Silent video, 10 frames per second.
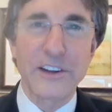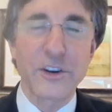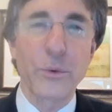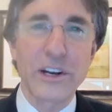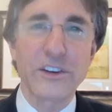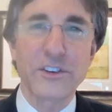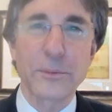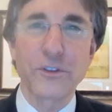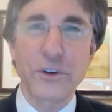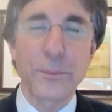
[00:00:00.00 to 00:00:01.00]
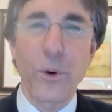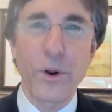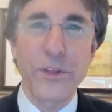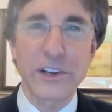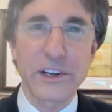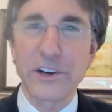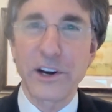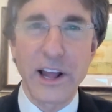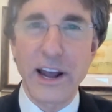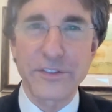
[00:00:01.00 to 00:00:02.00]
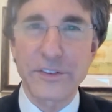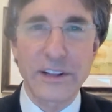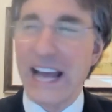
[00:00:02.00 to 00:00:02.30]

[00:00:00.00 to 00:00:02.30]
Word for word: I said, what is the most important thing in your life?